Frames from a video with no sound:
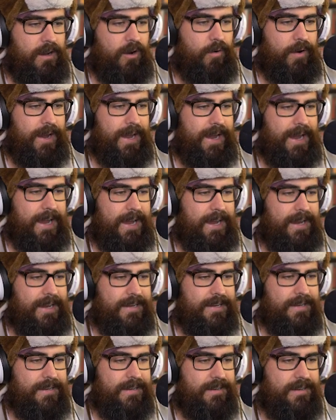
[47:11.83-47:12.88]
Oh,
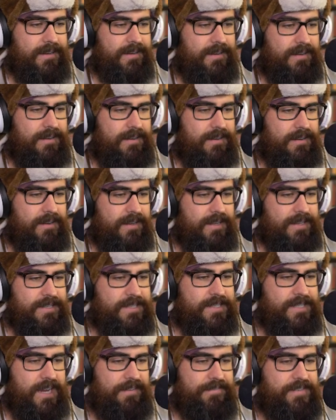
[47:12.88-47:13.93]
and uh -oh.
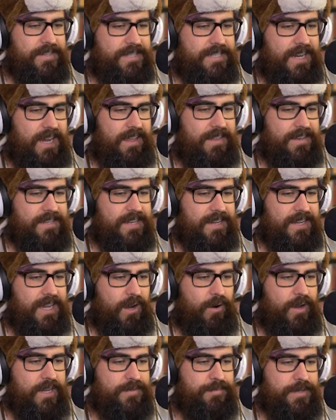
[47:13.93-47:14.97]
it's safe to say that
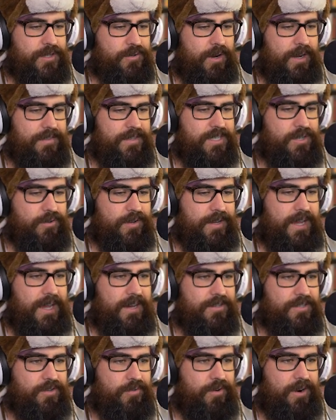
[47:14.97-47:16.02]
Tenko has betrayed the student
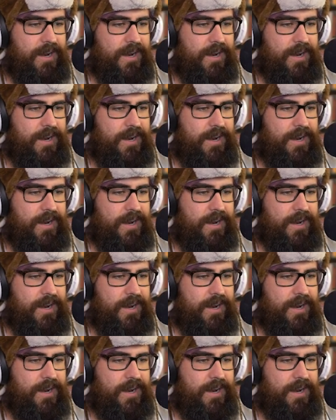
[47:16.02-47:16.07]
council,